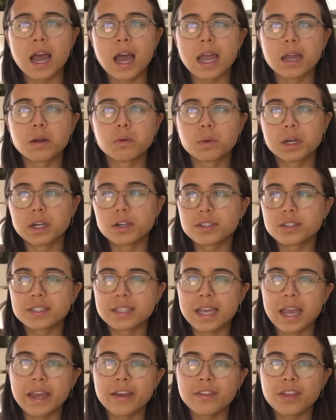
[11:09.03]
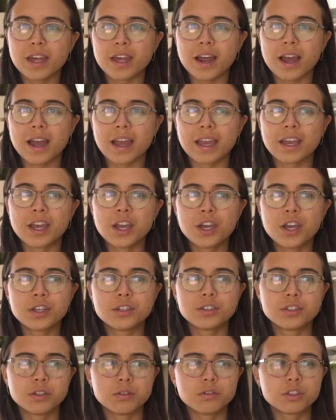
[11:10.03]
I will say that I
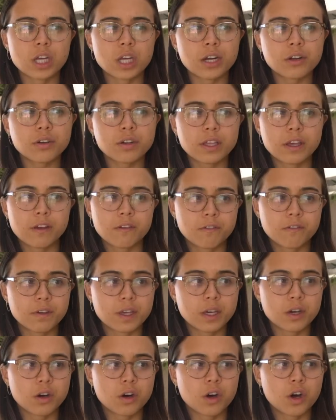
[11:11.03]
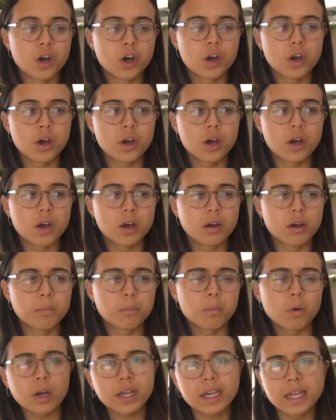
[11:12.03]
do generally feel
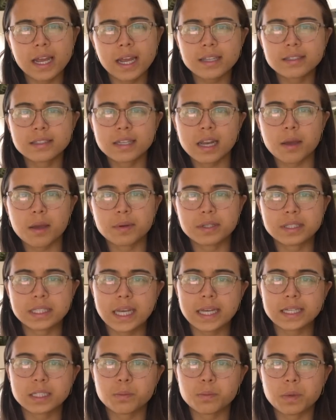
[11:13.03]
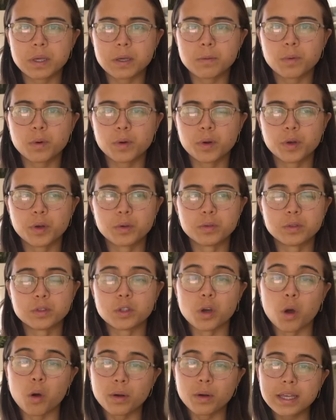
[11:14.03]
more connected, I would say, to people who
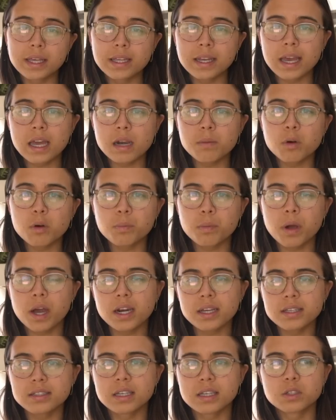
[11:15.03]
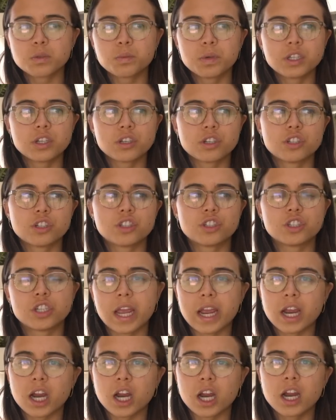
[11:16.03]
don't eat animal products, because we just
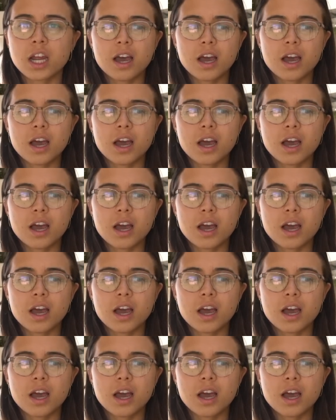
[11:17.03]
share